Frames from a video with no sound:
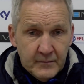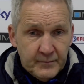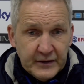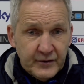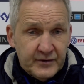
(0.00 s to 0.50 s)

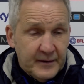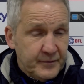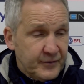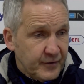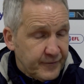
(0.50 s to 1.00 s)
Because up
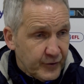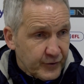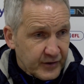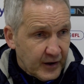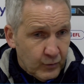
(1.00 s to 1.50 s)
until the
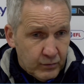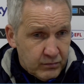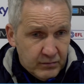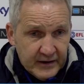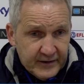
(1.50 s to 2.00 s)
first goal,
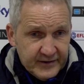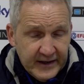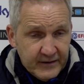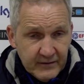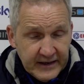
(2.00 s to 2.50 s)
like I
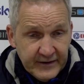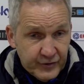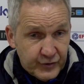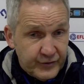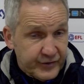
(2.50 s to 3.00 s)
say, against a
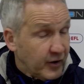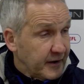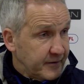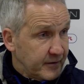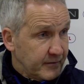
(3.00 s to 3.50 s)
good
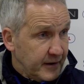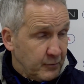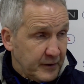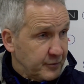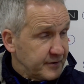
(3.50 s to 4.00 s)
side, there
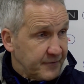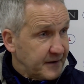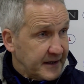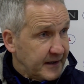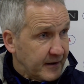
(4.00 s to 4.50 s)
was nothing
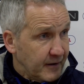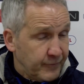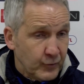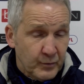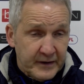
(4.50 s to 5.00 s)
in it. I
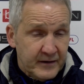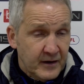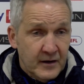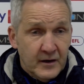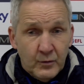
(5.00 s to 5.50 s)
thought we
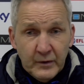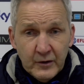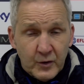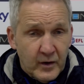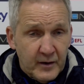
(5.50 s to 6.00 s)

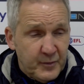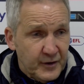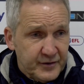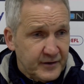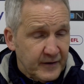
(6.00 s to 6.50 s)
looked quite
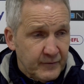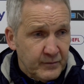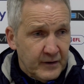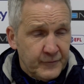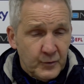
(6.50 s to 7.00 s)
positive.
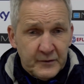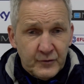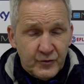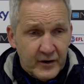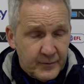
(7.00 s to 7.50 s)
I thought we was
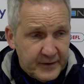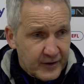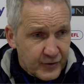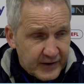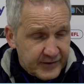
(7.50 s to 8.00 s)
trying to be
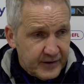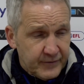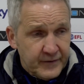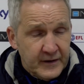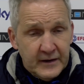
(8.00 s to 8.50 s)
aggressive.